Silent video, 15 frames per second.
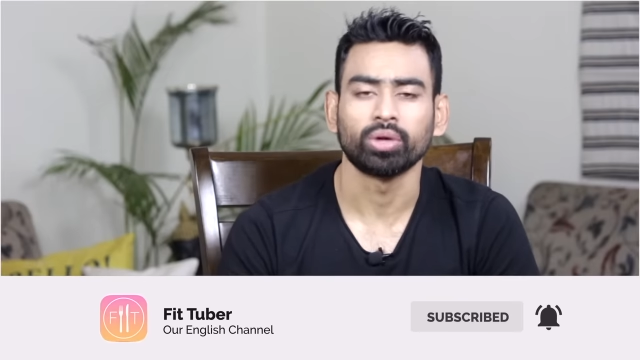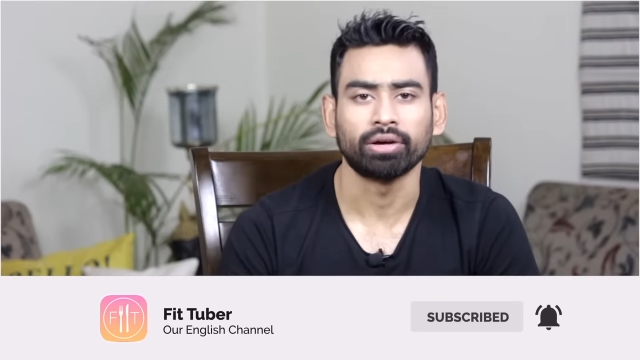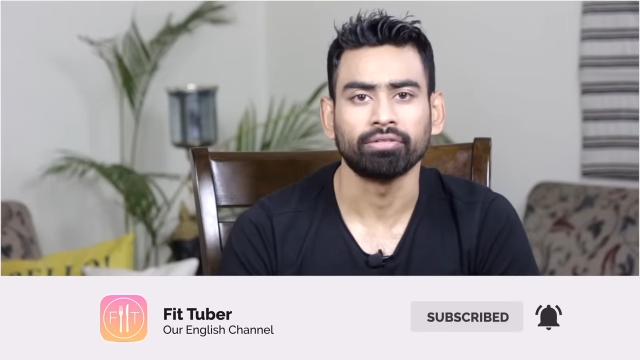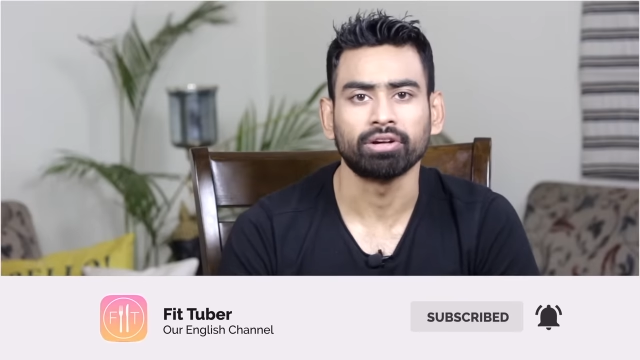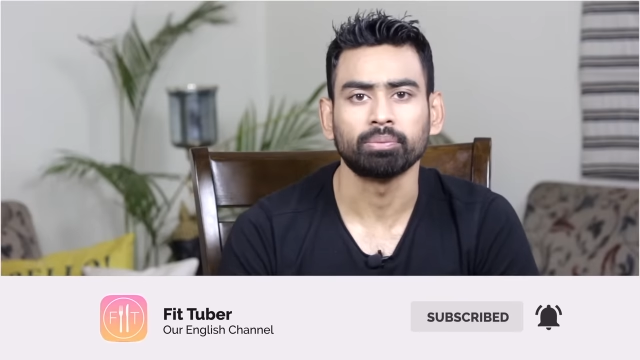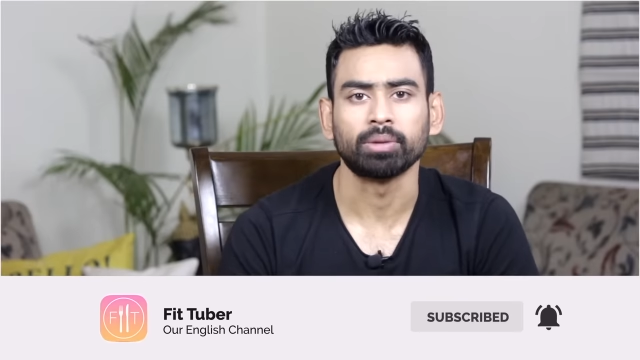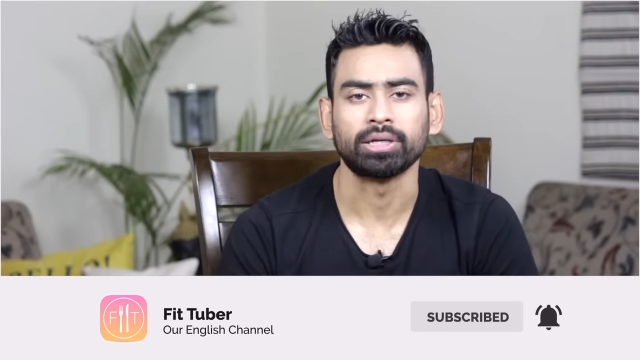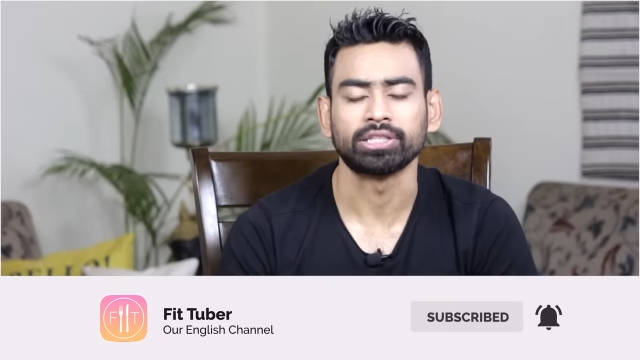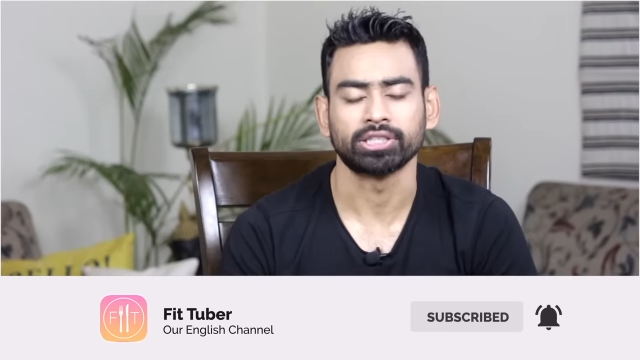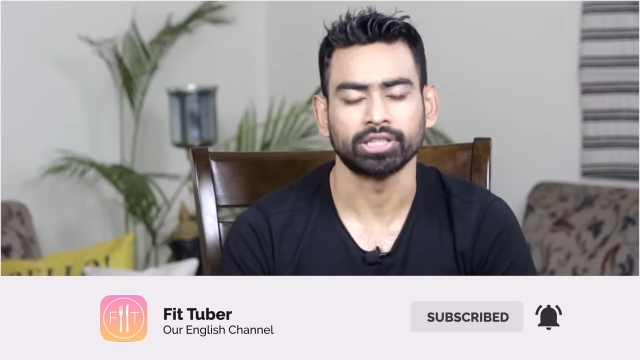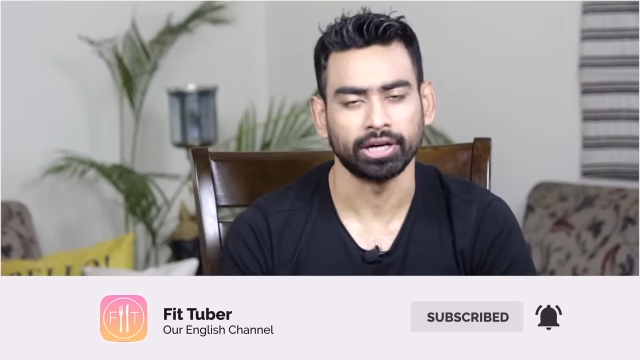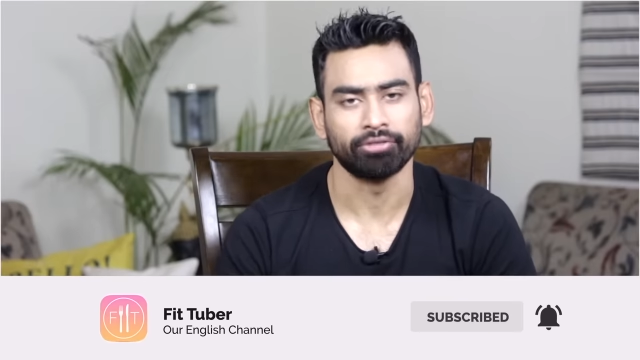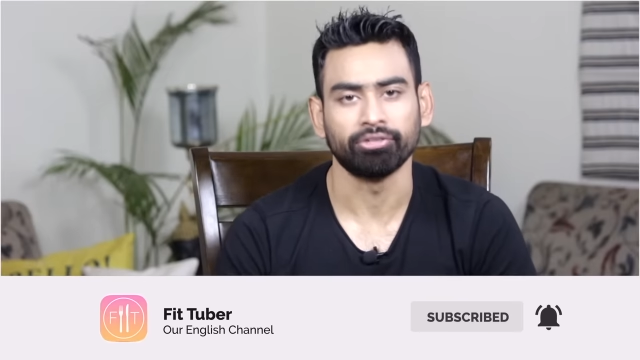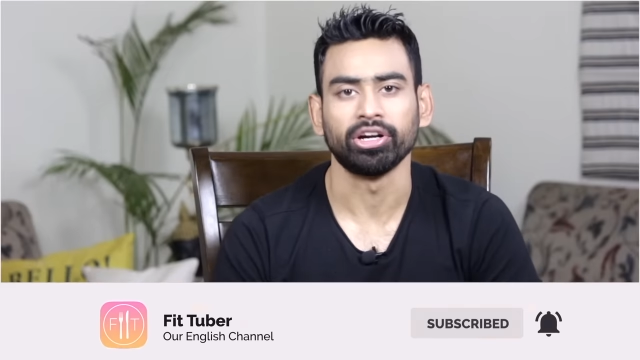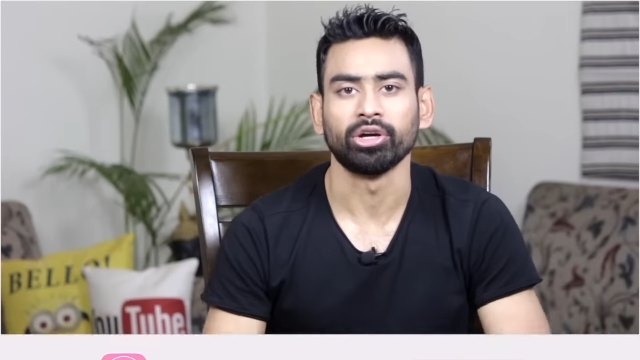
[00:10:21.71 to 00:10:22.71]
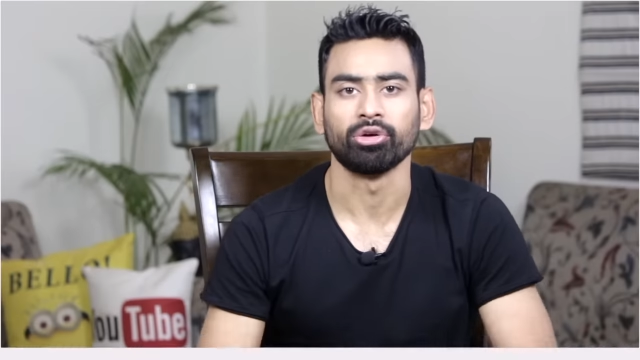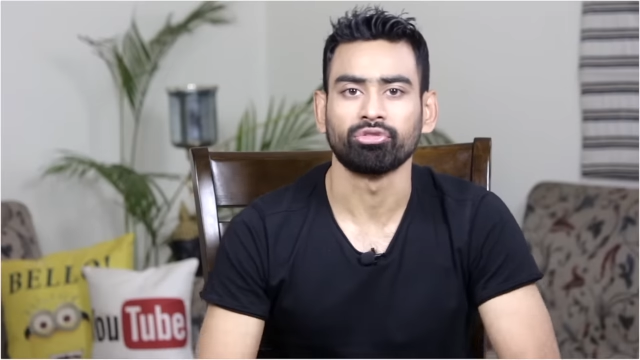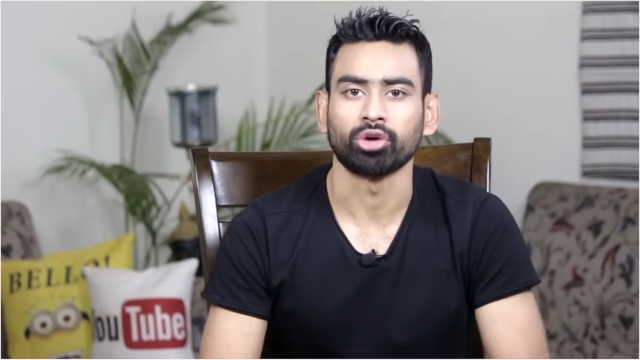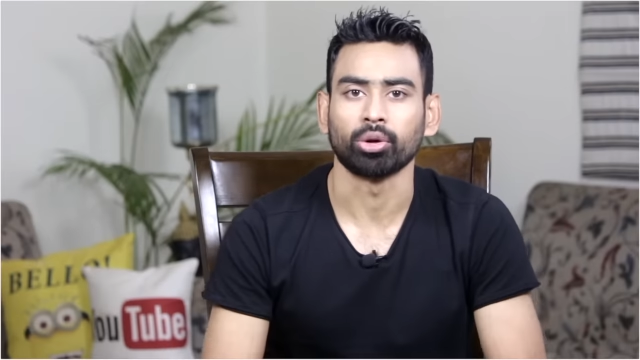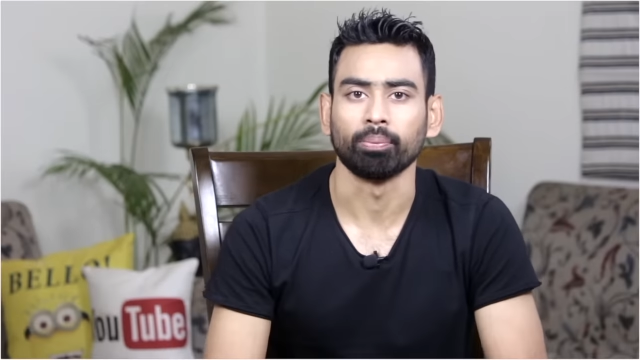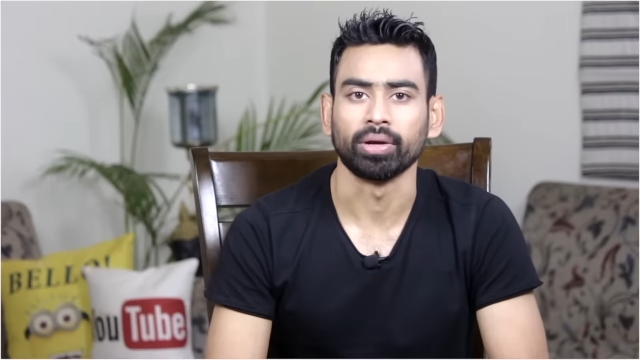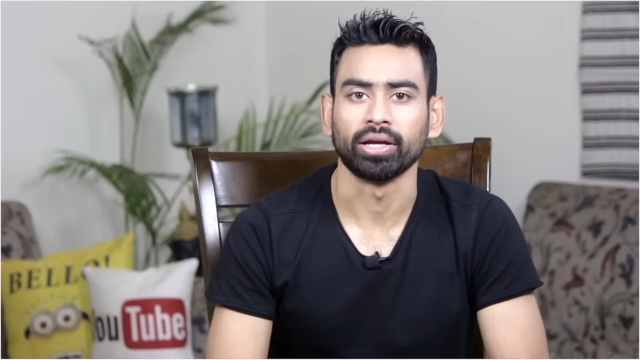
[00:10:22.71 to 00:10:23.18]
never miss a video
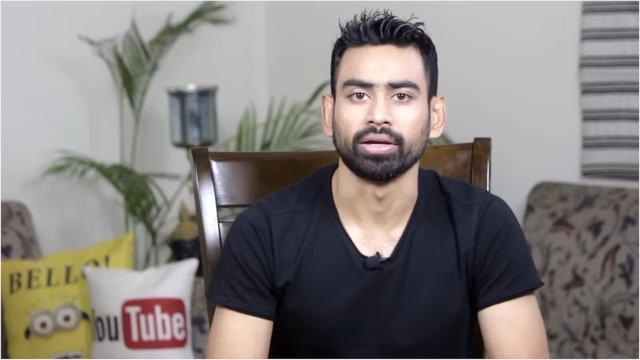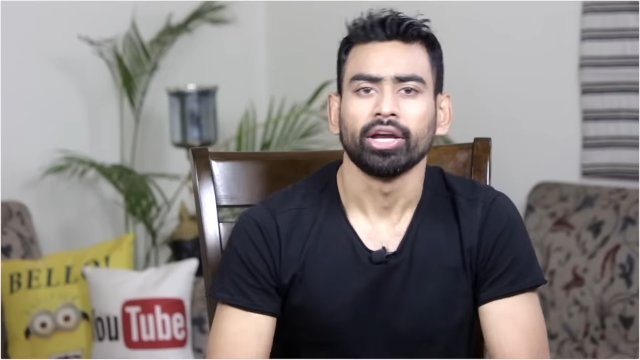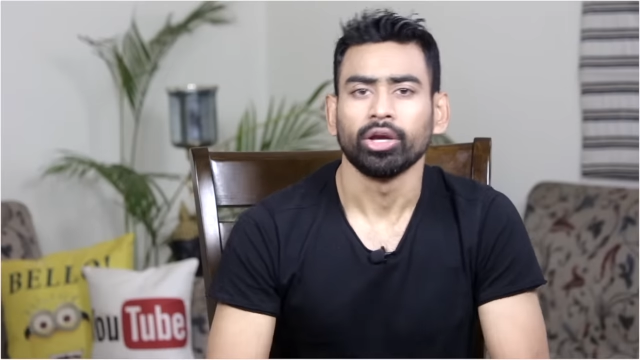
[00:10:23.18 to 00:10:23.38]
from me.